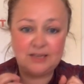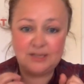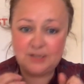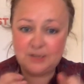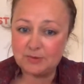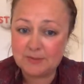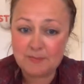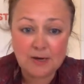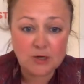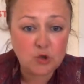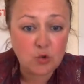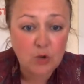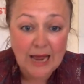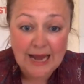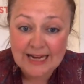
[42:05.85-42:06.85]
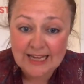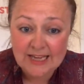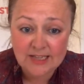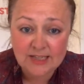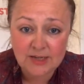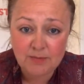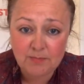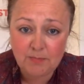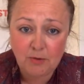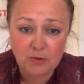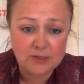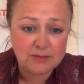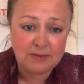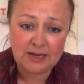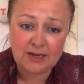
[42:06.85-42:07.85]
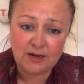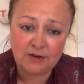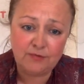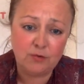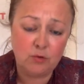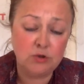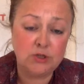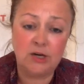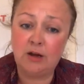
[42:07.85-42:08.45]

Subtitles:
do as much organic as you possibly can afford.